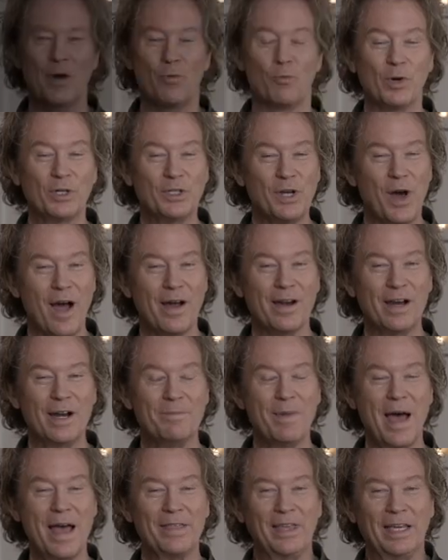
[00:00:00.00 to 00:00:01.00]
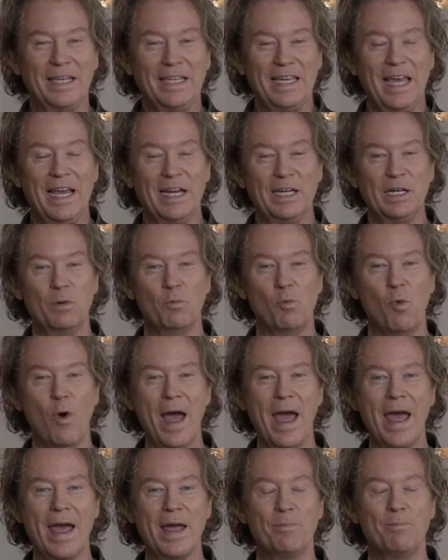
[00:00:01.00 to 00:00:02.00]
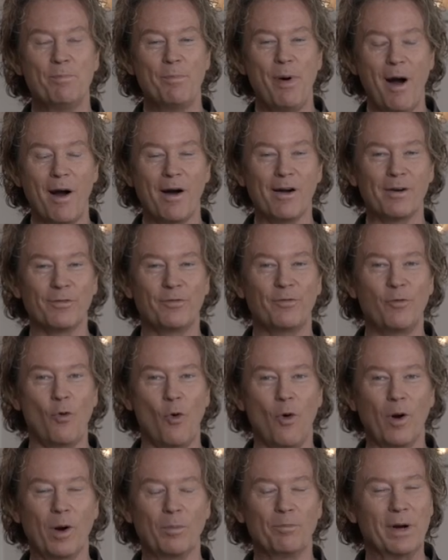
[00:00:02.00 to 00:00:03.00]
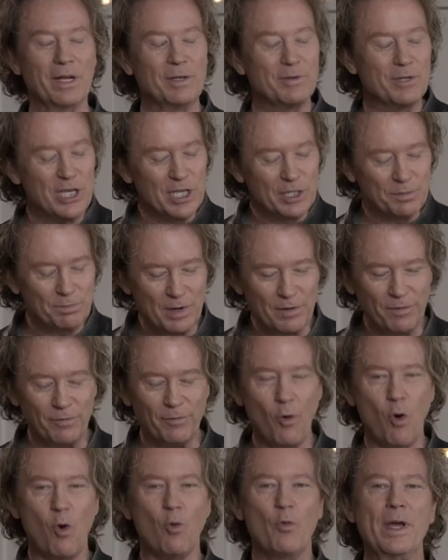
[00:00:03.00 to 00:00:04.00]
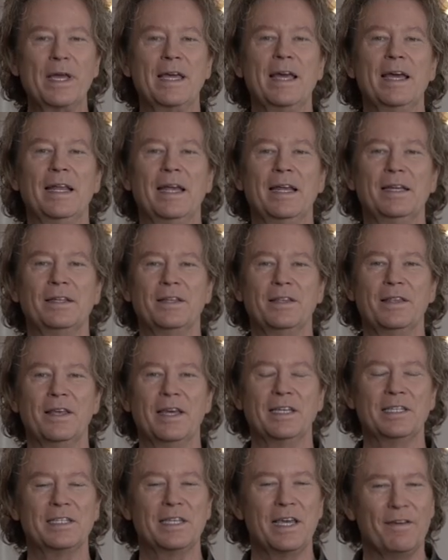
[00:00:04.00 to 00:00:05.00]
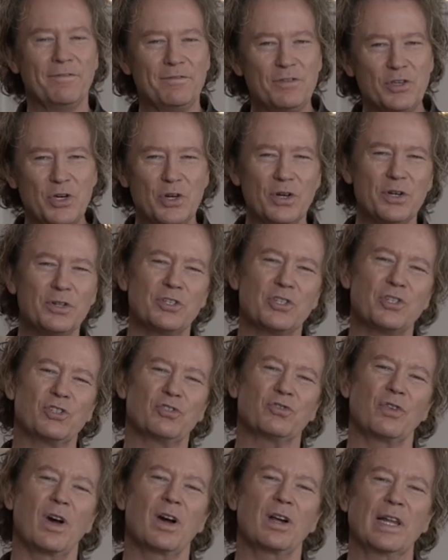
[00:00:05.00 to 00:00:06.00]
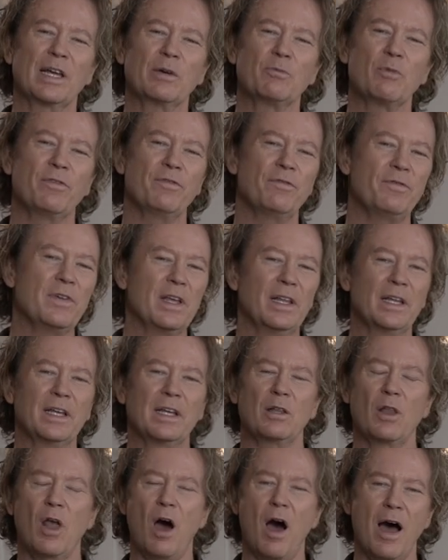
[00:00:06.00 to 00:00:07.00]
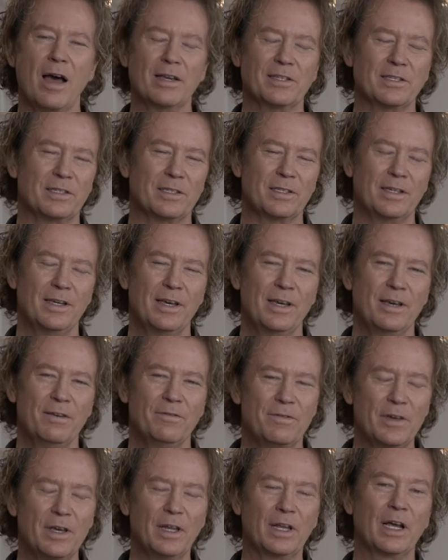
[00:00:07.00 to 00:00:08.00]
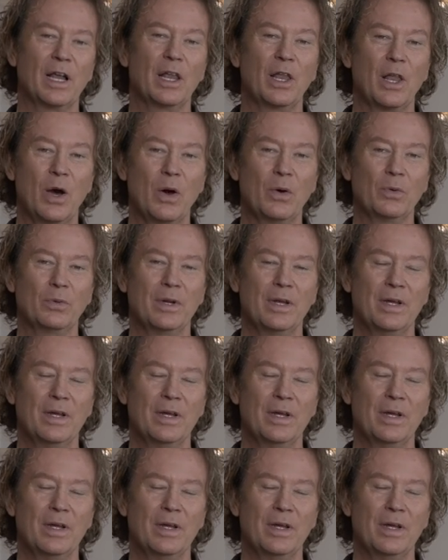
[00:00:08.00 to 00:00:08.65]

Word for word: We're talking about the Kingdom Way Part 4. But just before we get into this, if you're struggling with feeling lost, feeling alone,